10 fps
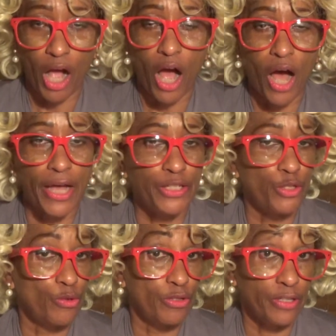I do
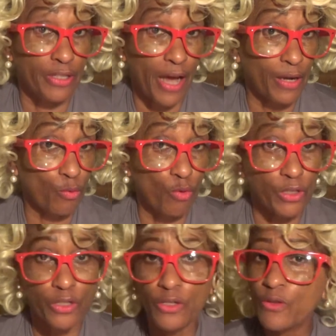not want
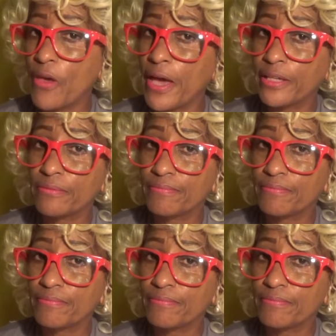to do that.